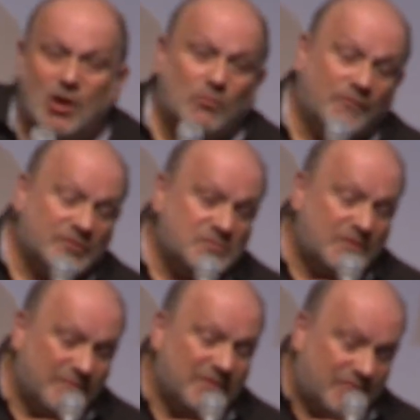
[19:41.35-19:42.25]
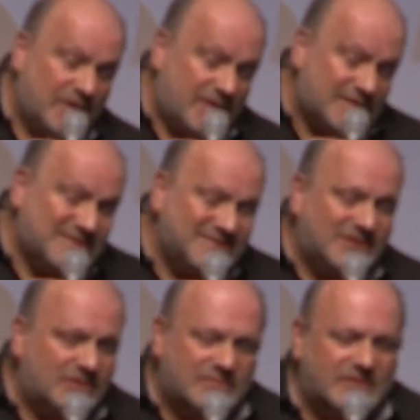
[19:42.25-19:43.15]
Well, first of all, as I
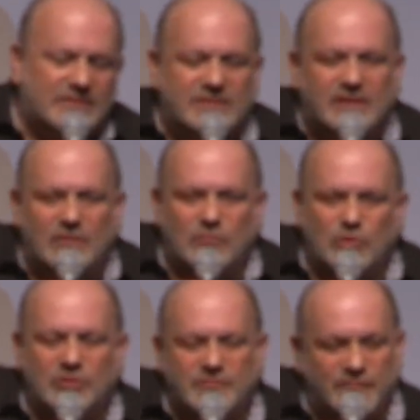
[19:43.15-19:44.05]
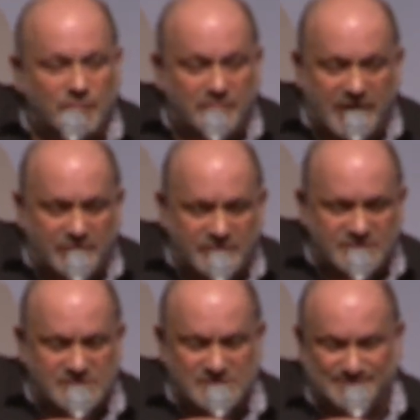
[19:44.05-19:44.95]
said, I wrote it for
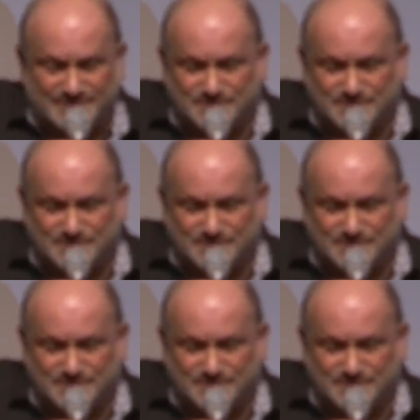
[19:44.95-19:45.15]
Paris.